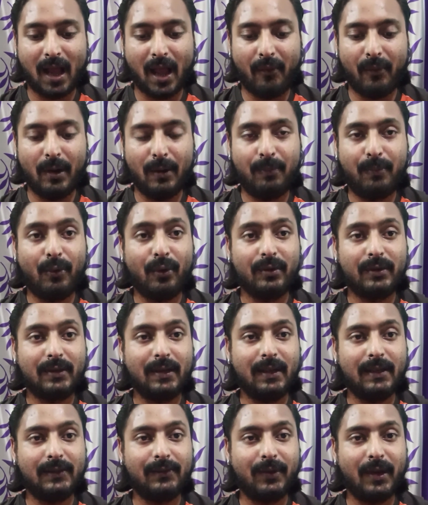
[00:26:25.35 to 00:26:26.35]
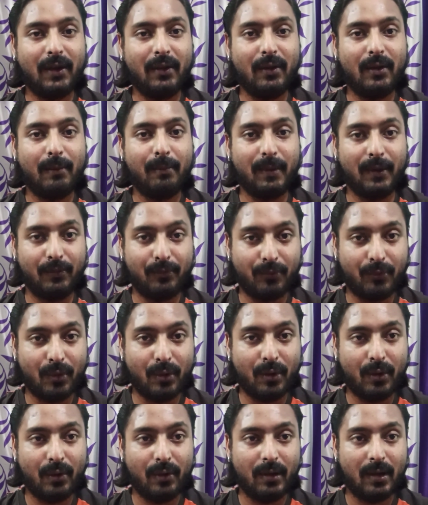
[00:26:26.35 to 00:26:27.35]
I will post this video
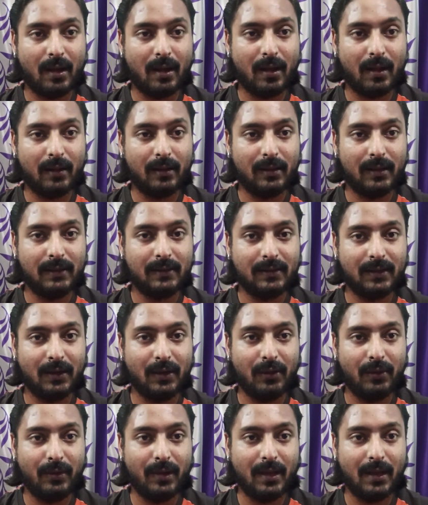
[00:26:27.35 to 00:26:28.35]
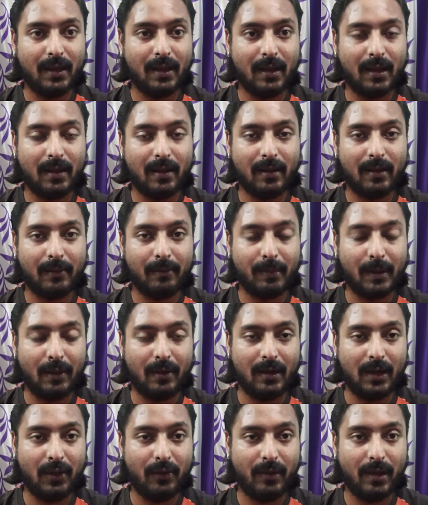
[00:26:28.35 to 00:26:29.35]
before this new
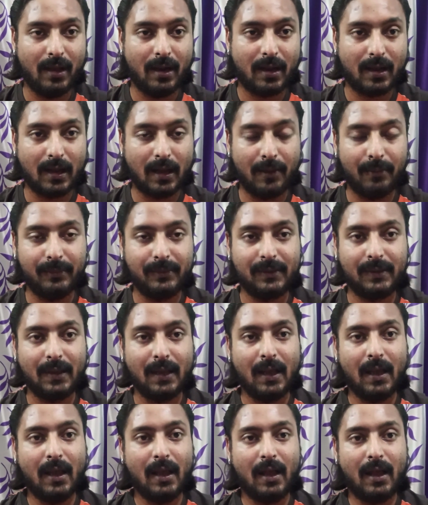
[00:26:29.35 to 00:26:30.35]
year comes,